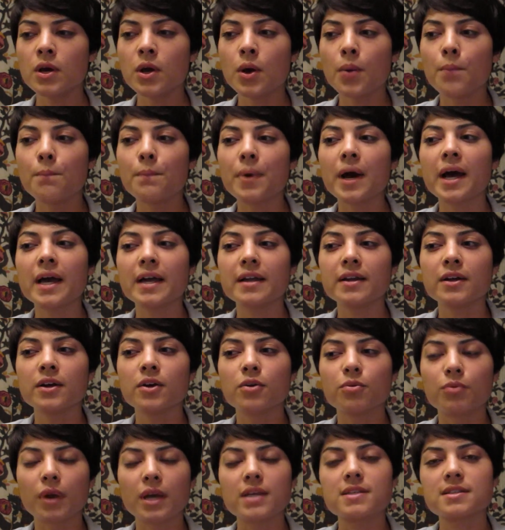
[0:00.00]
but
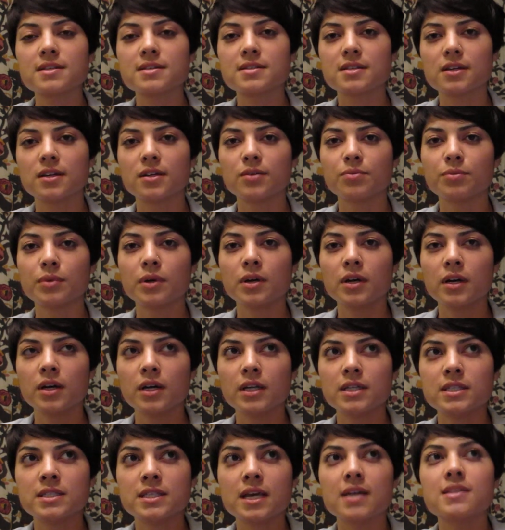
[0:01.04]
racism
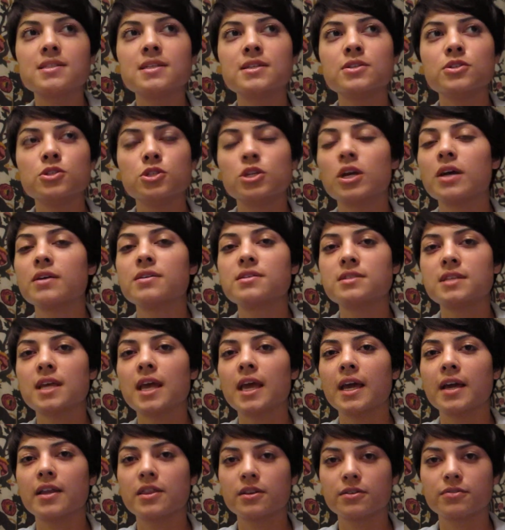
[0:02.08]
doesn't just
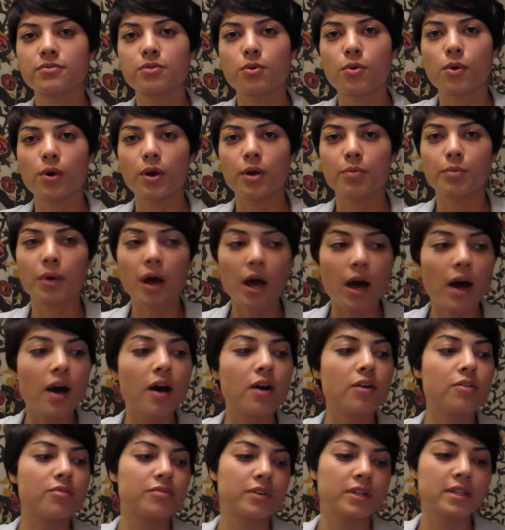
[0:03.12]
take the form
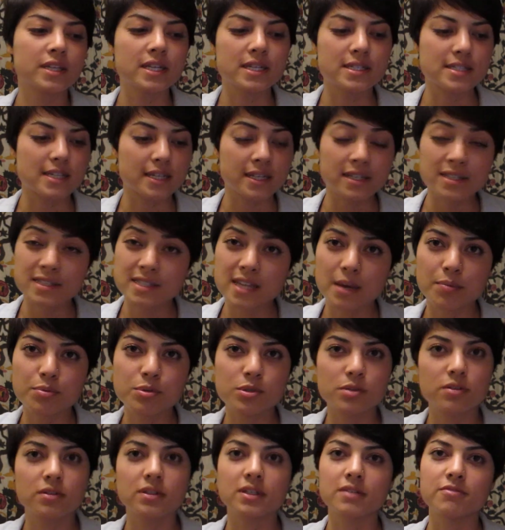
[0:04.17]
of these
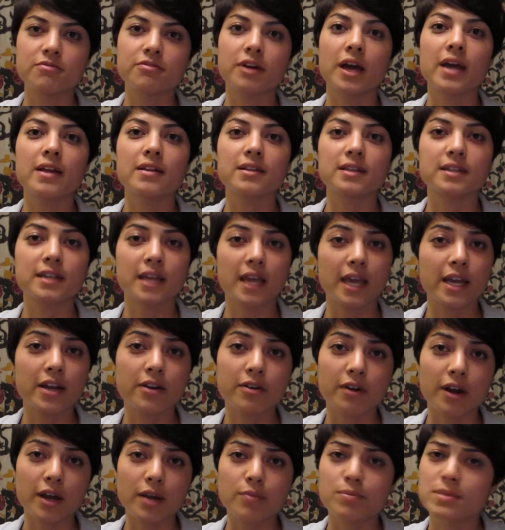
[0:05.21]
exceptionally violent hate
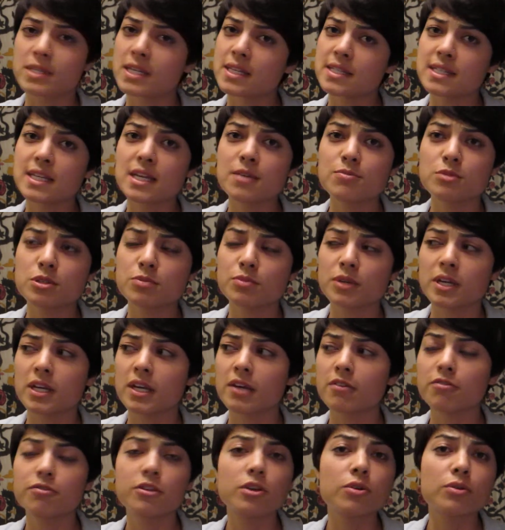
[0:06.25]
crimes that seem to
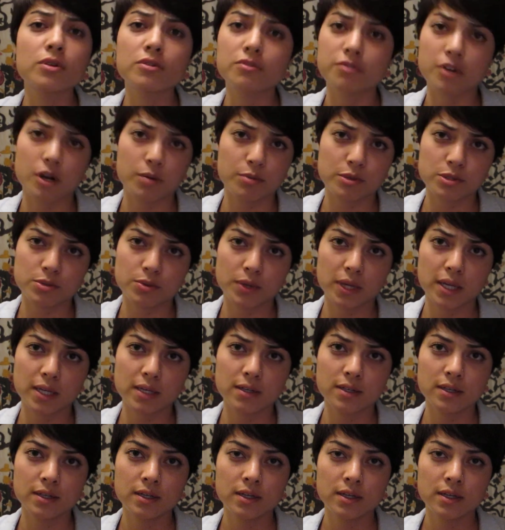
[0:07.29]
be few and far between.